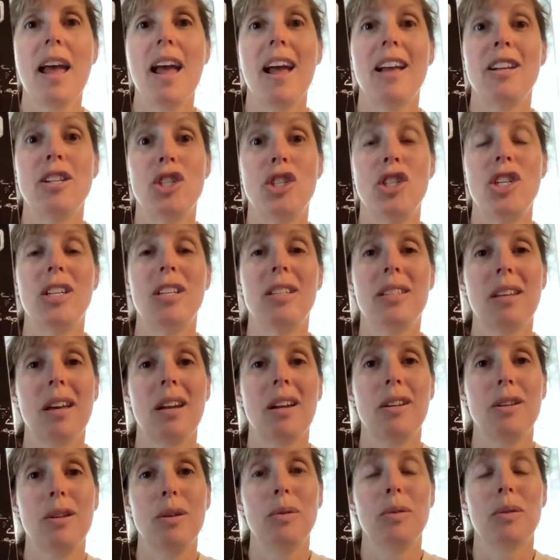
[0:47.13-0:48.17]
and she's got
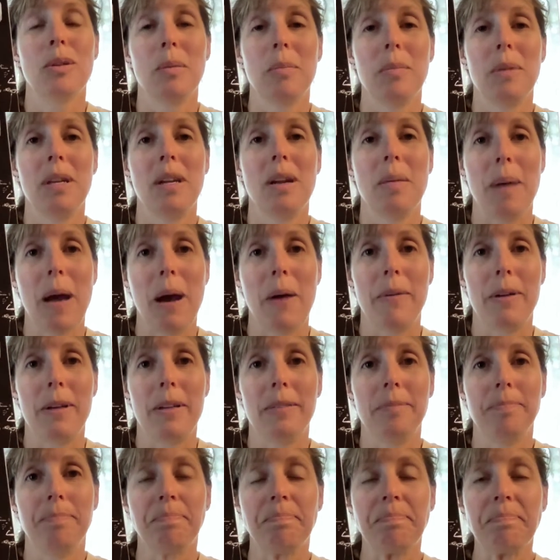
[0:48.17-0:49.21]
to do something about
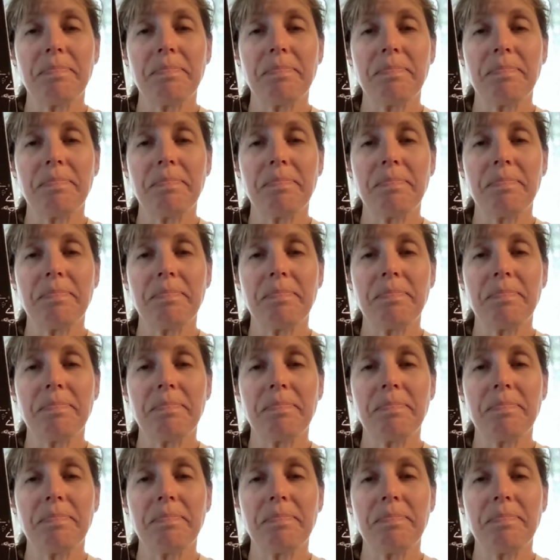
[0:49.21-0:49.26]
it